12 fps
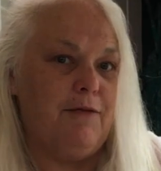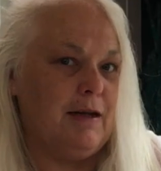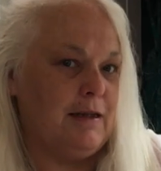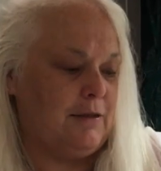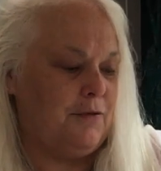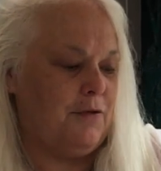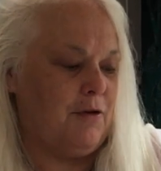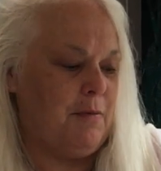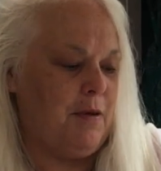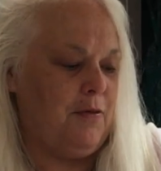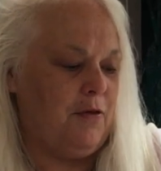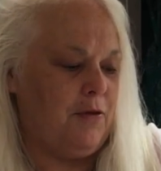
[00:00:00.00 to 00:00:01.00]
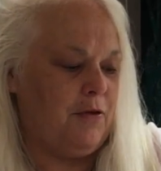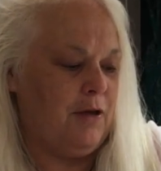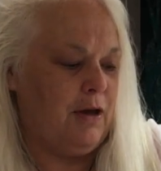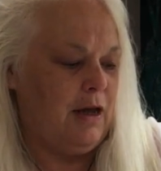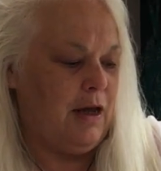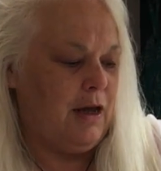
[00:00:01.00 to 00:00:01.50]
it for a month
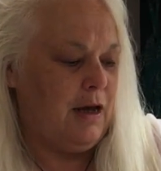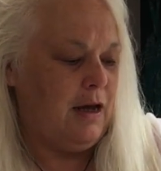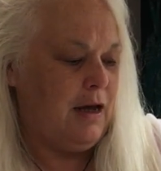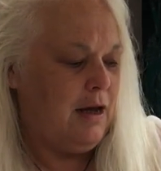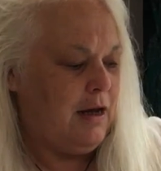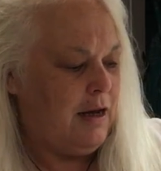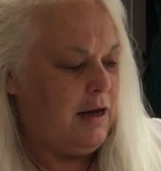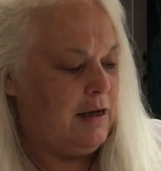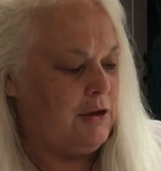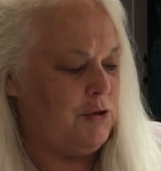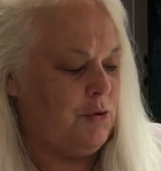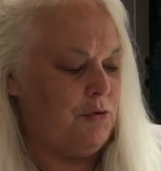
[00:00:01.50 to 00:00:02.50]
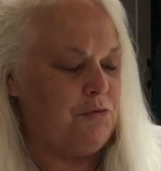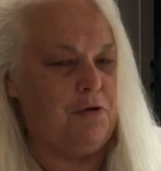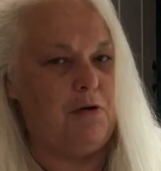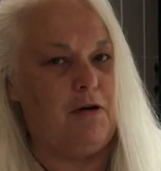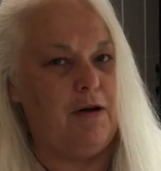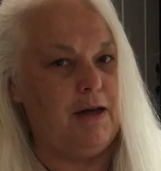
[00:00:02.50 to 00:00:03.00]
and you
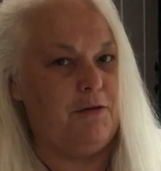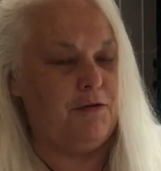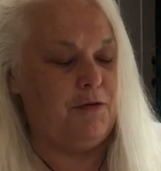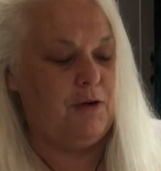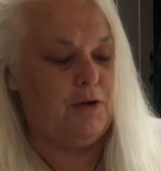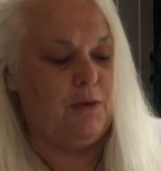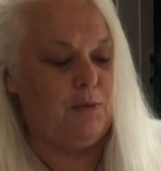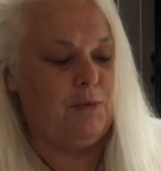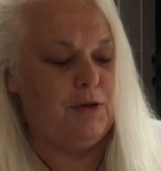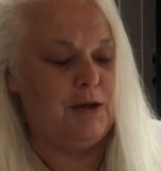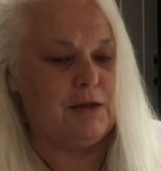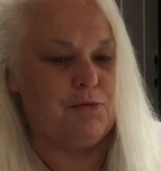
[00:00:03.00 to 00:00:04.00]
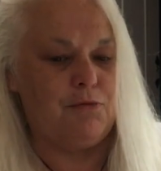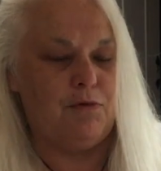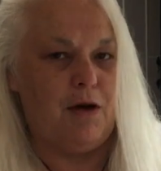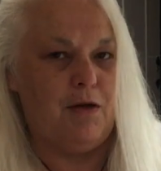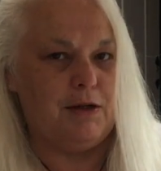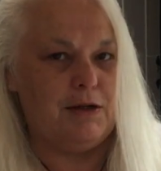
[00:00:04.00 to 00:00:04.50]
arrive with this
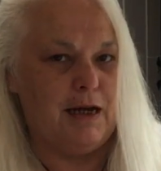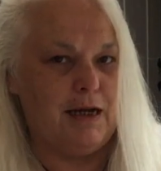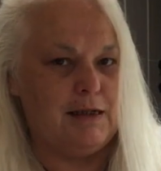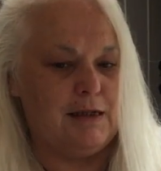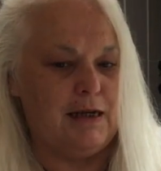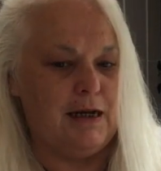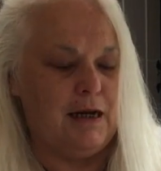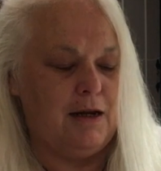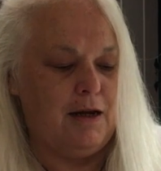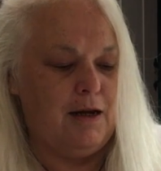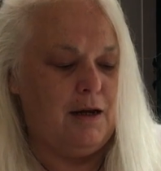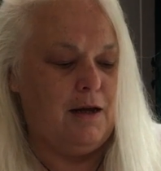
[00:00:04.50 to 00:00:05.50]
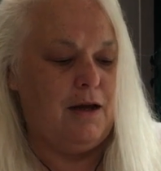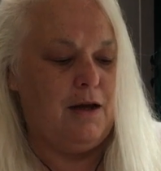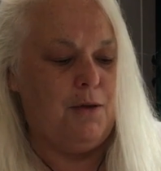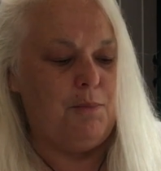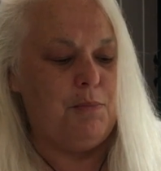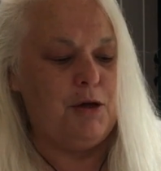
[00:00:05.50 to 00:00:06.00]
rather tasty,
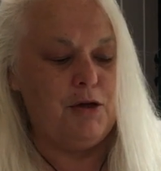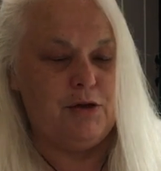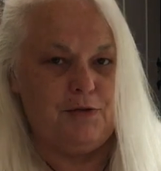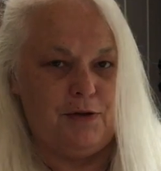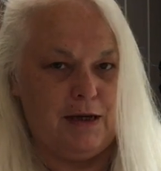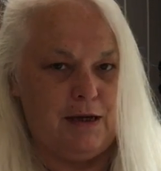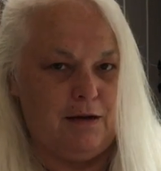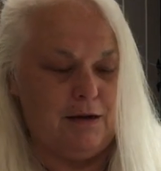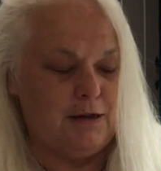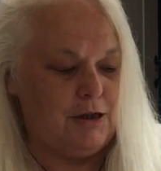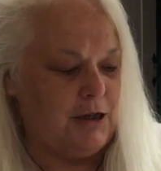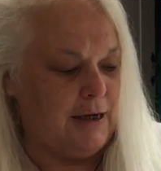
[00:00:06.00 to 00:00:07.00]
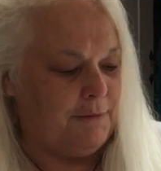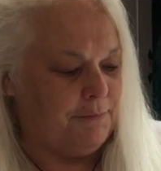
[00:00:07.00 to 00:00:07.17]
beautifully coloured gin.